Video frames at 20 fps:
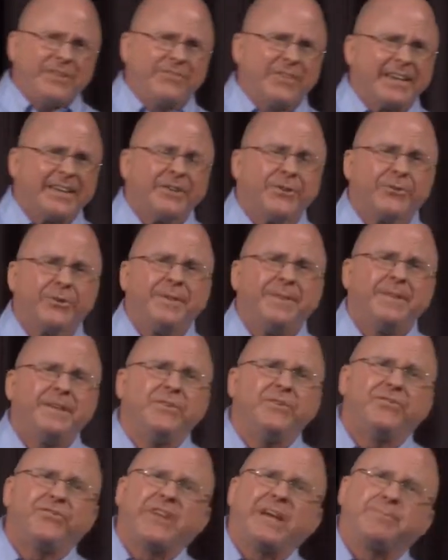2
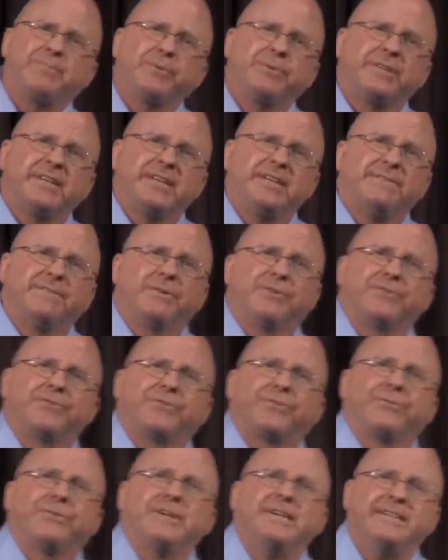Corinthians chapter 10, verse
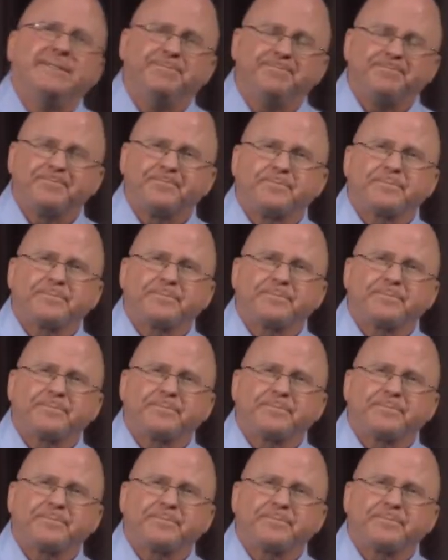3.